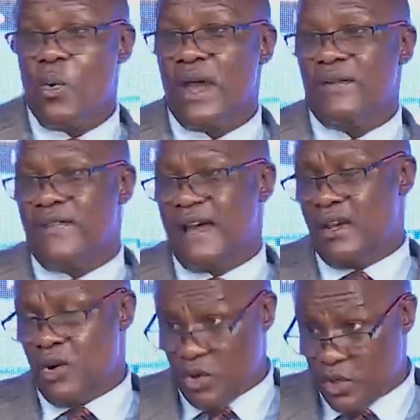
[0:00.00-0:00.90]
Wi-Fi
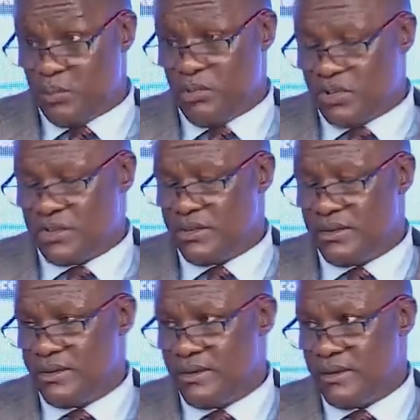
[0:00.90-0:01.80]
hotspots.
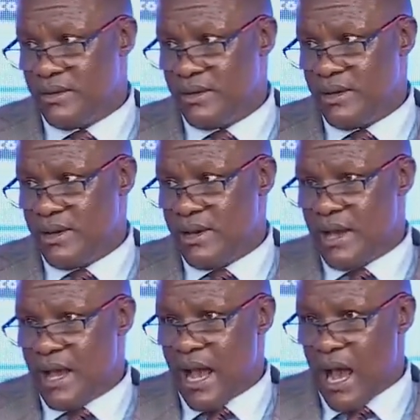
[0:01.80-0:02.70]

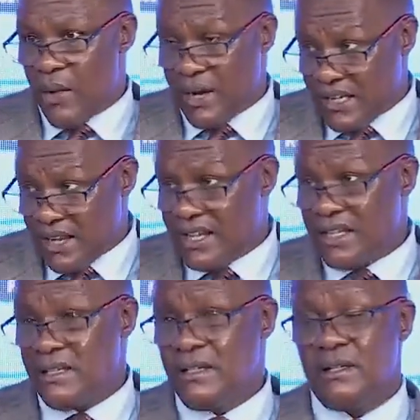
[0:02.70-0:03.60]
Our
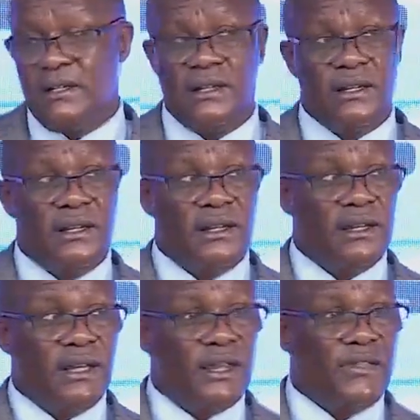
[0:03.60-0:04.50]
target
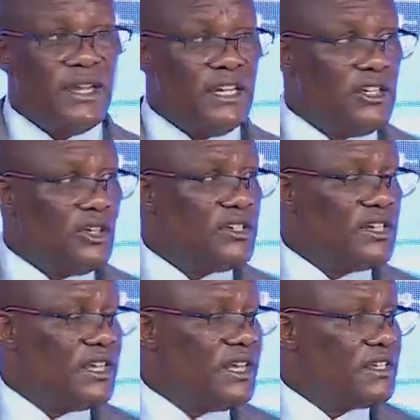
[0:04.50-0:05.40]
in the initial
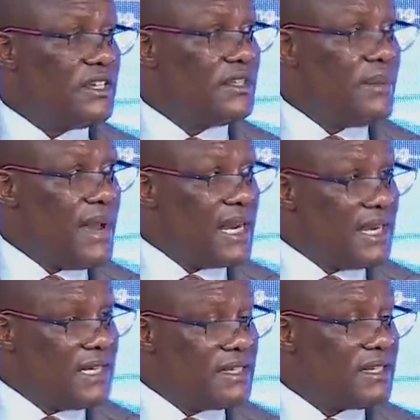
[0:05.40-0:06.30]
stages is the
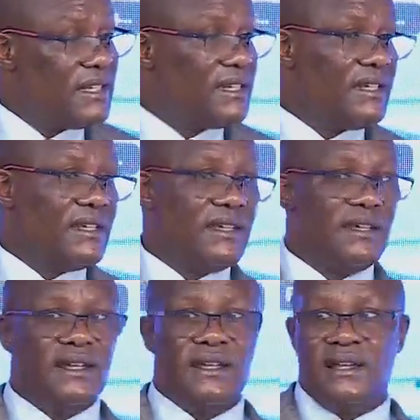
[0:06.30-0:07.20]
markets,
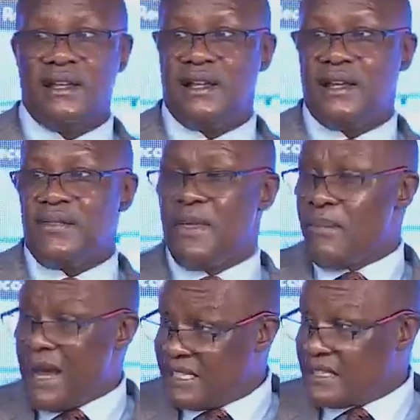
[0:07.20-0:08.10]
the
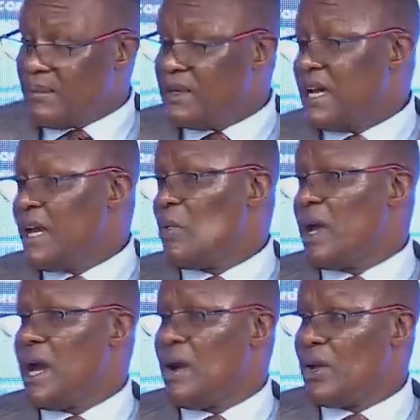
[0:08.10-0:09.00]
bus termini
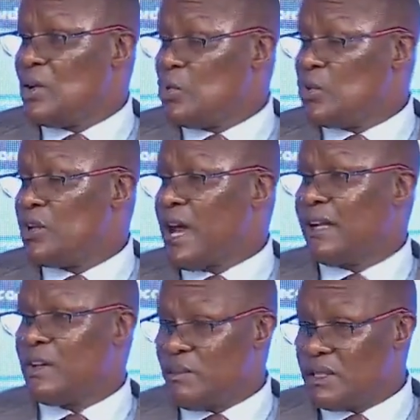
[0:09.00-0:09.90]
where our youth are
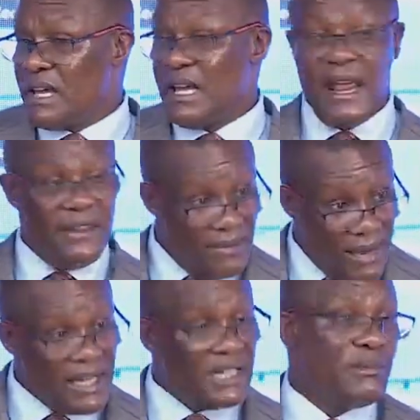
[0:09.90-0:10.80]
domiciled, and the
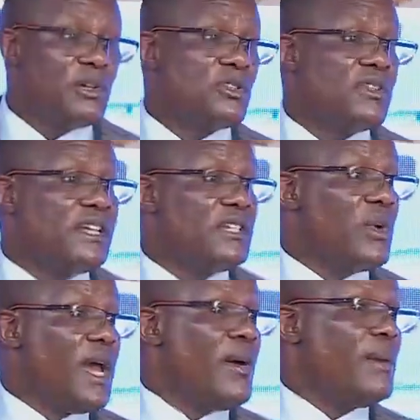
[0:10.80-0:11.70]
markets because that is
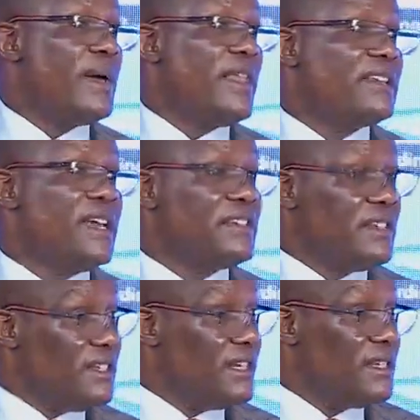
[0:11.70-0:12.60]
where our mothers and
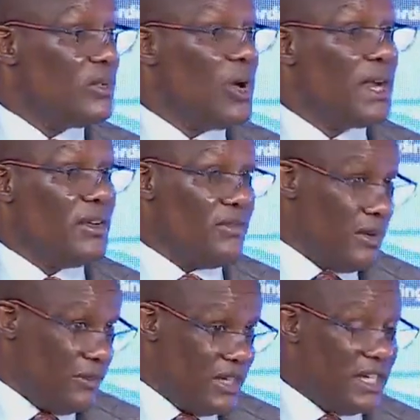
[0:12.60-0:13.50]
sisters who are
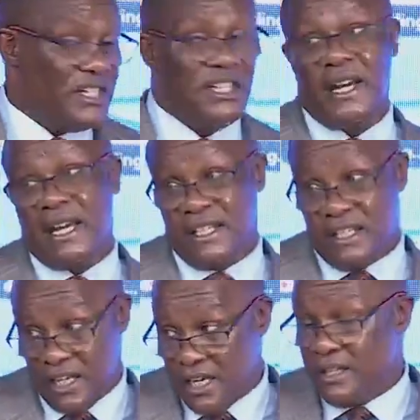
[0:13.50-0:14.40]
involved in itinerary
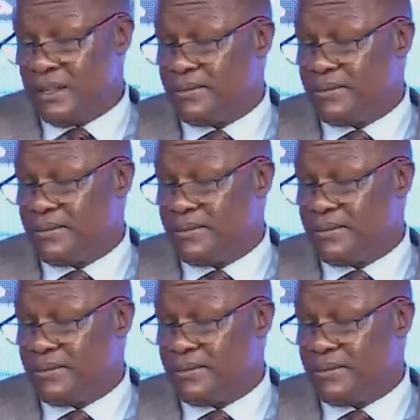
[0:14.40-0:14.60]
trade